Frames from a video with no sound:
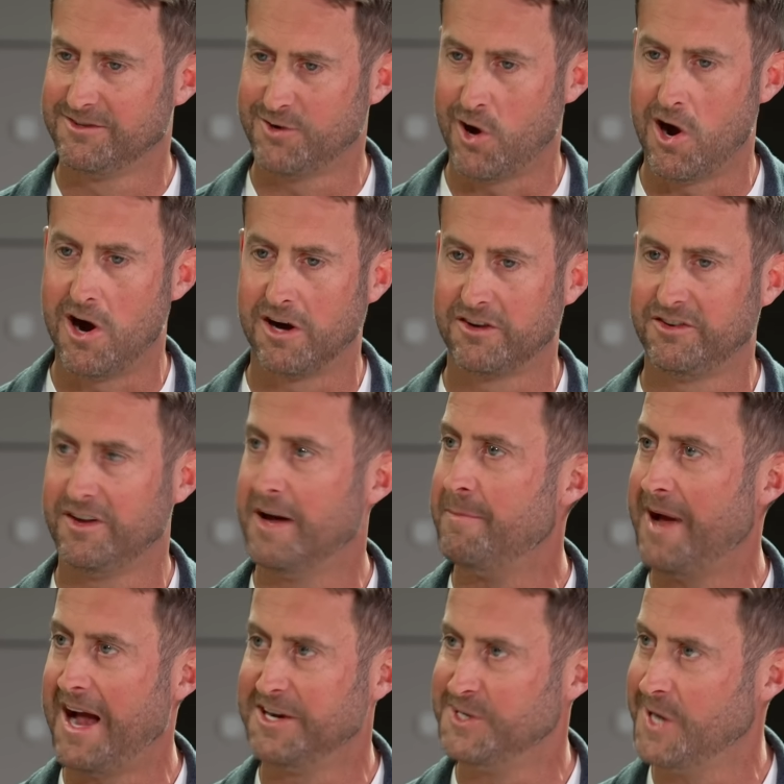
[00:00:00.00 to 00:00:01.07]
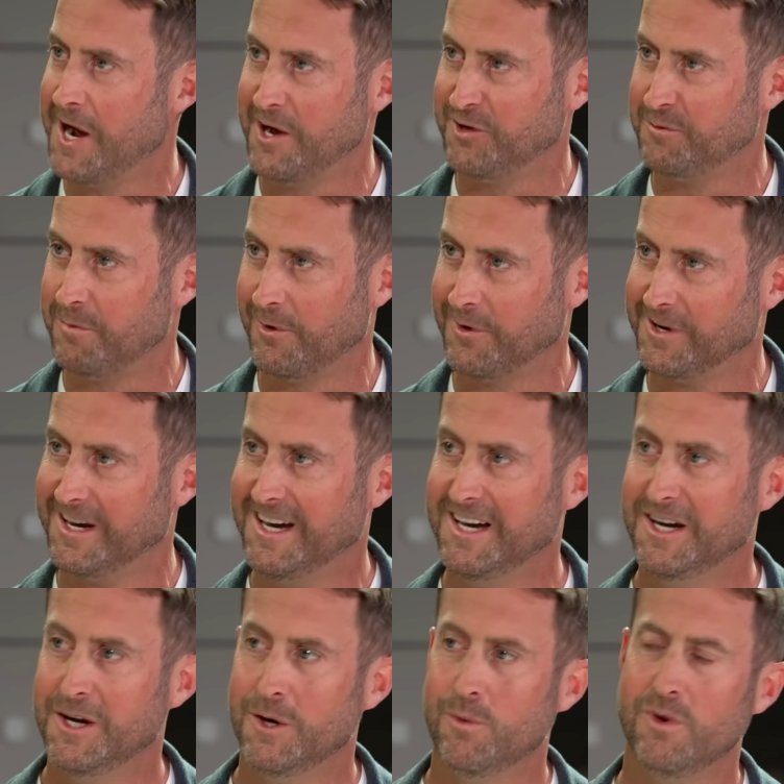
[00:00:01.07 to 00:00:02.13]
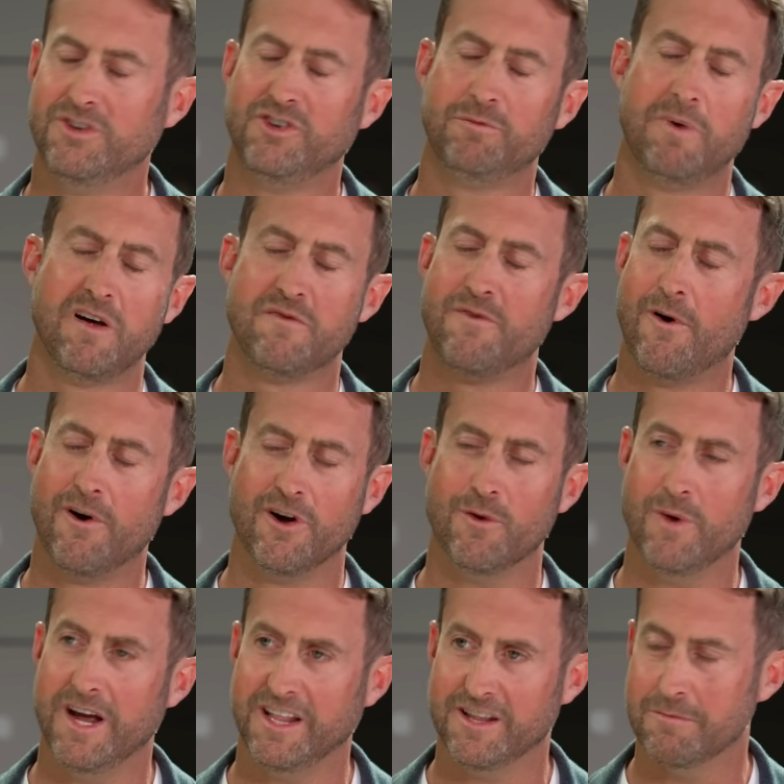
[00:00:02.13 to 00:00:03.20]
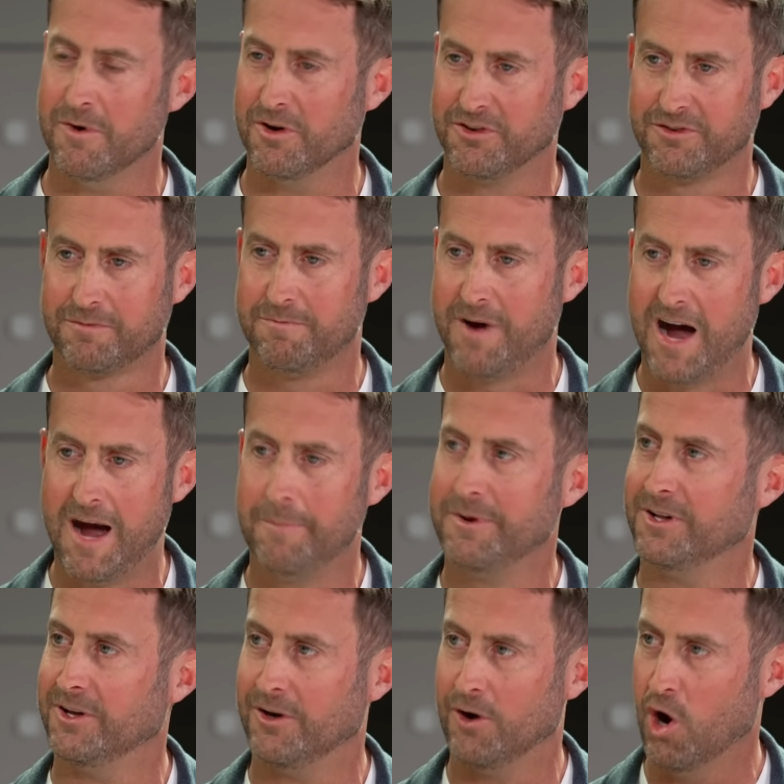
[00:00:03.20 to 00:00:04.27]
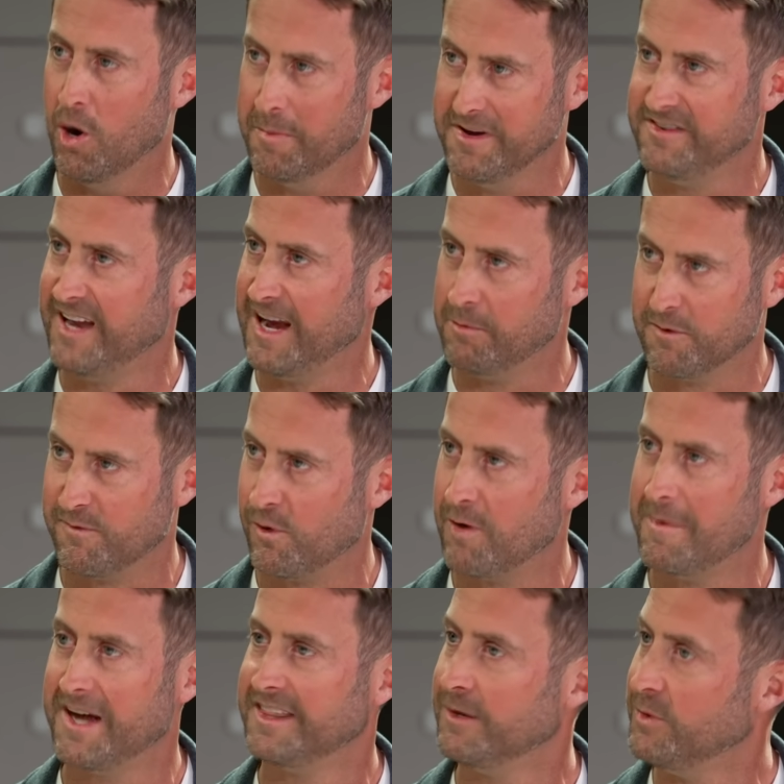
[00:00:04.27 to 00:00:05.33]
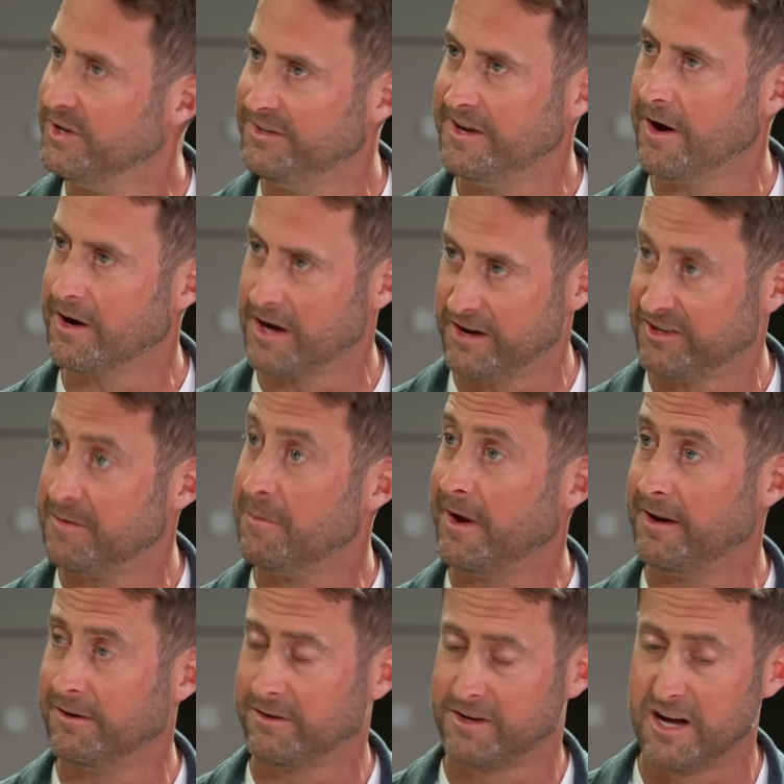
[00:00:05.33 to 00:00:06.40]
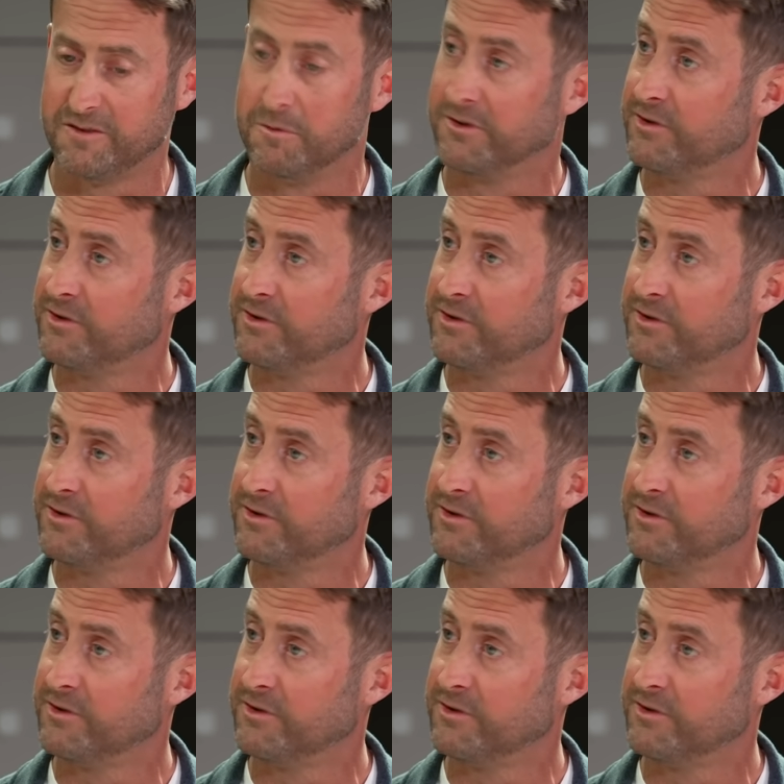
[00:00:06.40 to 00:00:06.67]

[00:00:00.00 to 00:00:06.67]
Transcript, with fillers: talks Apache Iceberg, which is by far and away the most popular open table format that we see our customer, customers